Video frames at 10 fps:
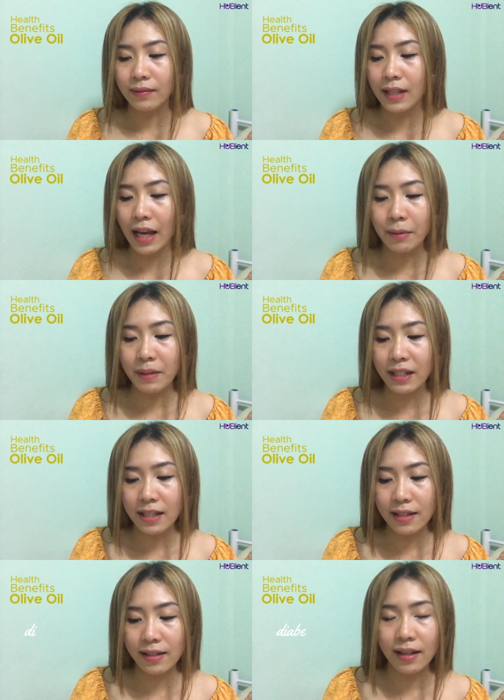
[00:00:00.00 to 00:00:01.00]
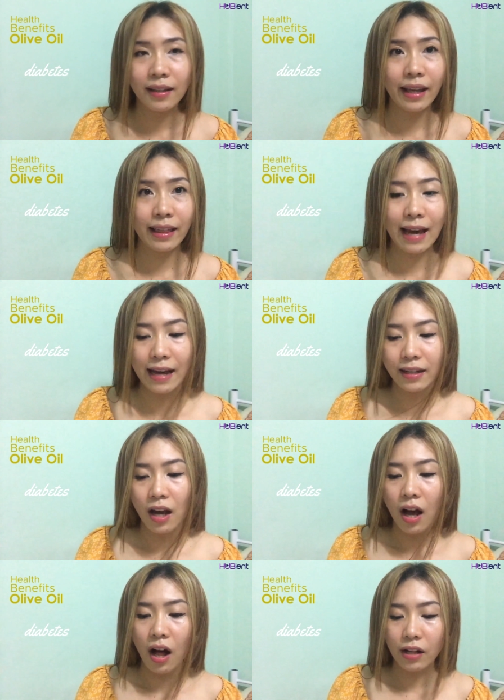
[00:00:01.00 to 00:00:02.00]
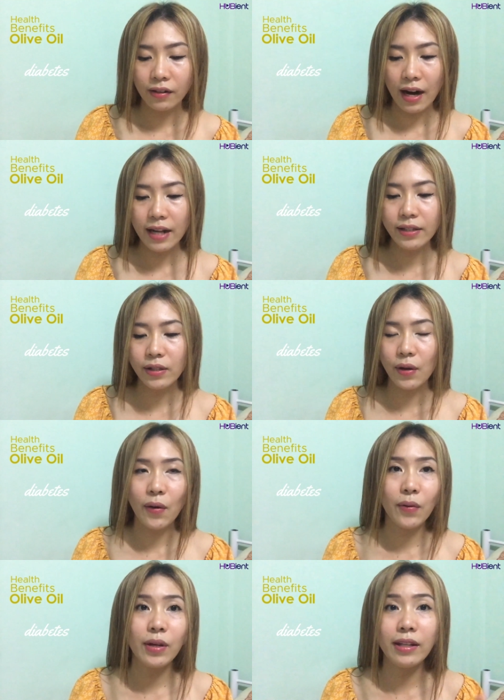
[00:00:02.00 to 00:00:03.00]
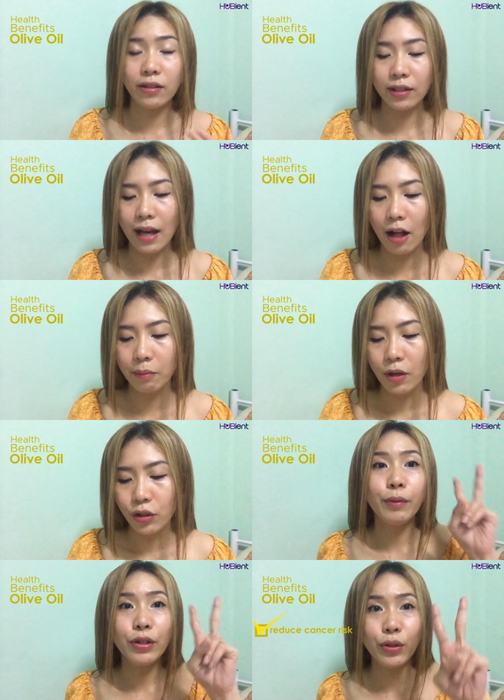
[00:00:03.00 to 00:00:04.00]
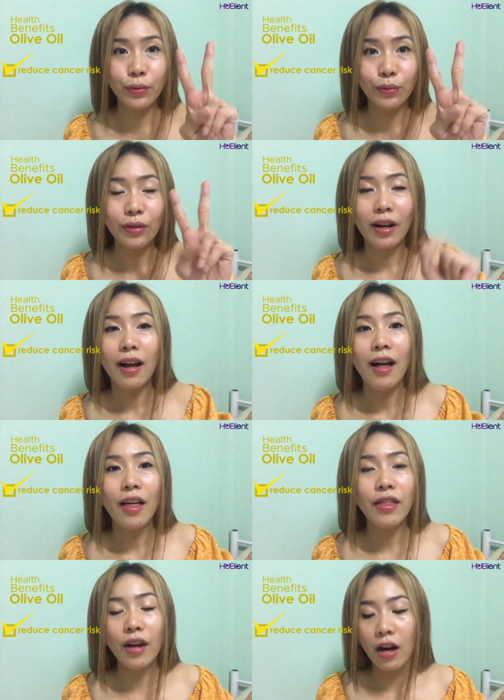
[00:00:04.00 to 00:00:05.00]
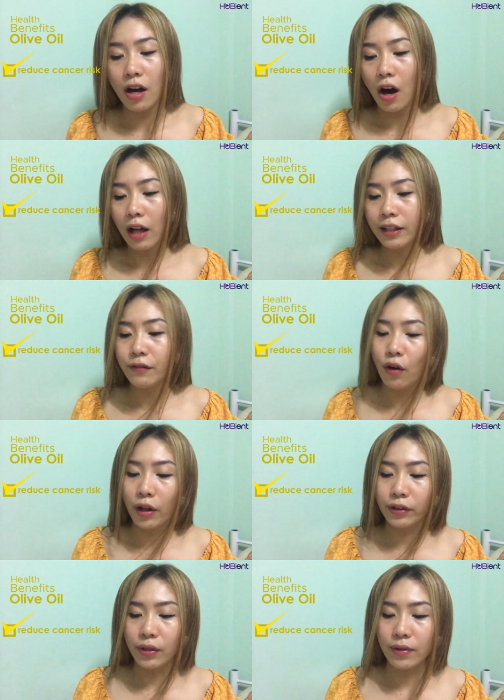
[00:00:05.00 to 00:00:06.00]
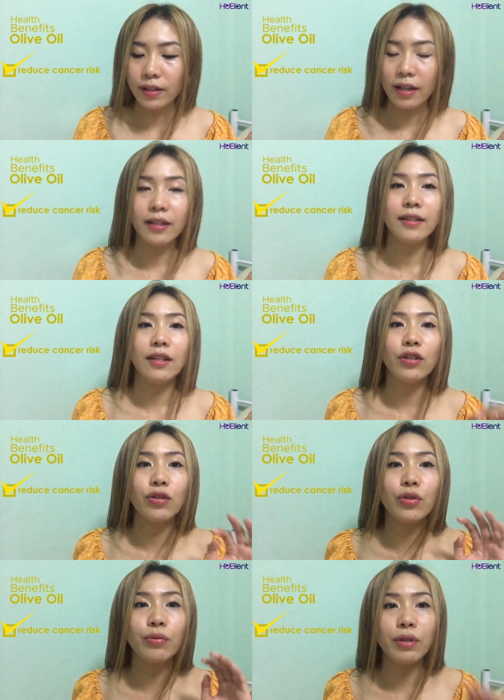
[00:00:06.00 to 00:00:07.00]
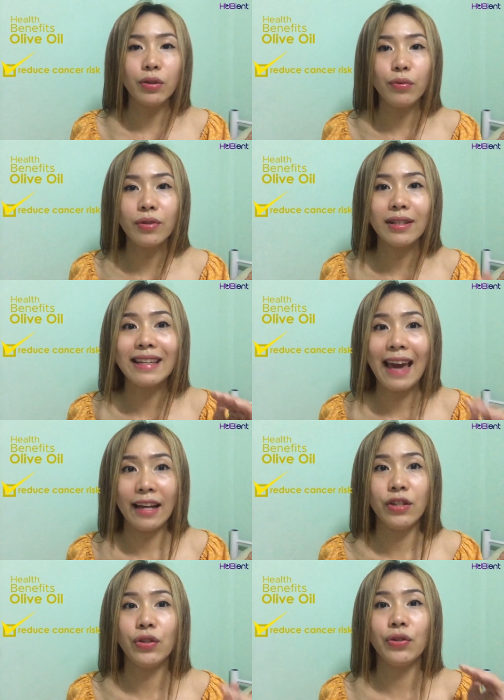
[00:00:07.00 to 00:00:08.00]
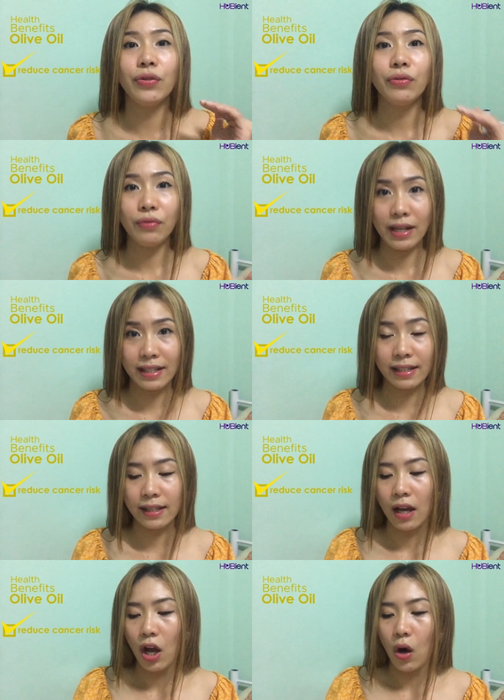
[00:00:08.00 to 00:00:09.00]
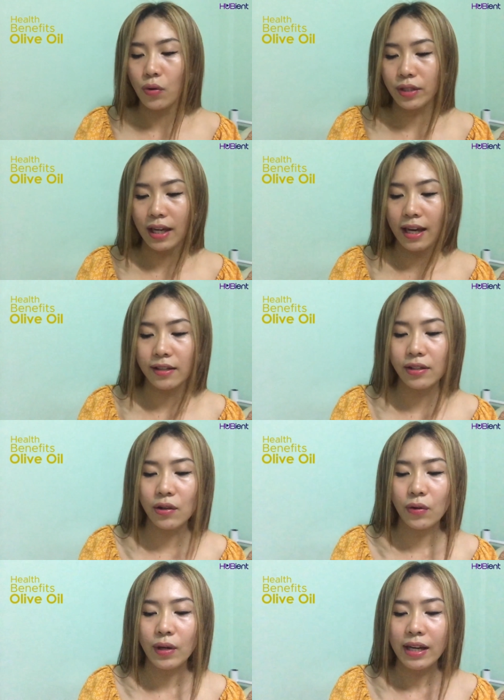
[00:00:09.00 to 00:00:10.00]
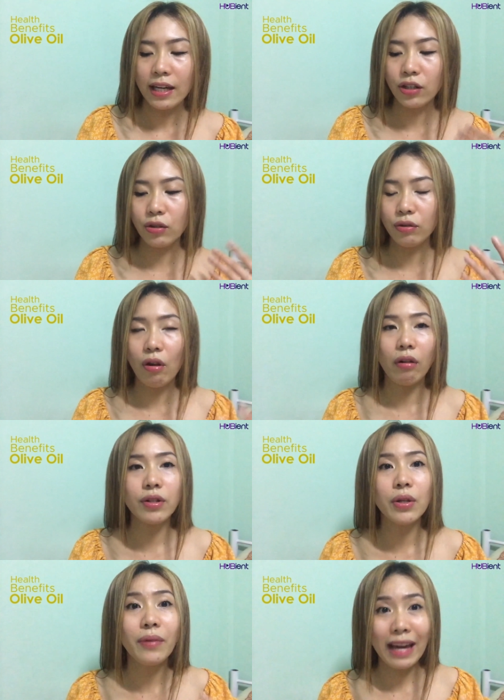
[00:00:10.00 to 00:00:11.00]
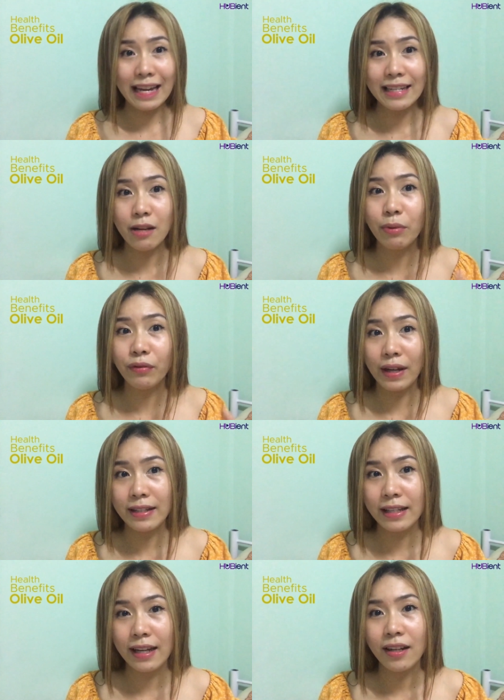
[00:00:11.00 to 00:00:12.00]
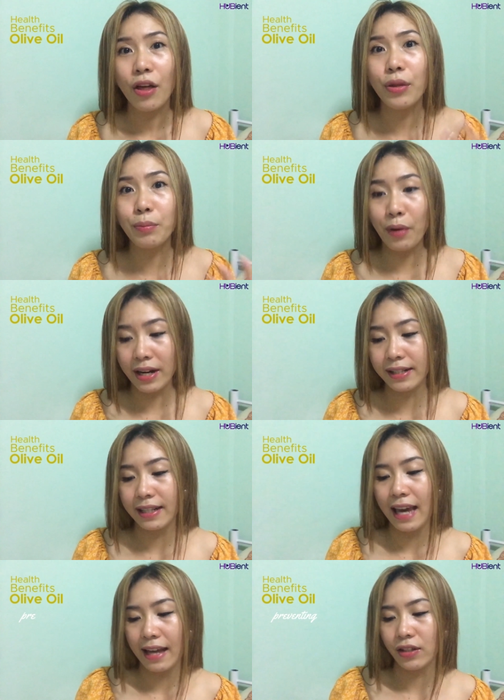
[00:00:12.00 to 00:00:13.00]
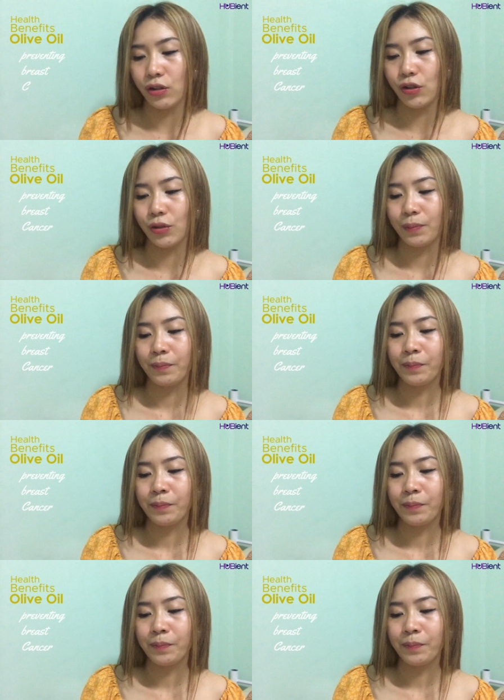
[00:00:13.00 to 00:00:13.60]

diabetes, like that. All right, so it could help. Number two, the olive oil use is to reduce cancer risks. Okay, so it could also aid in preventing the breast cancer,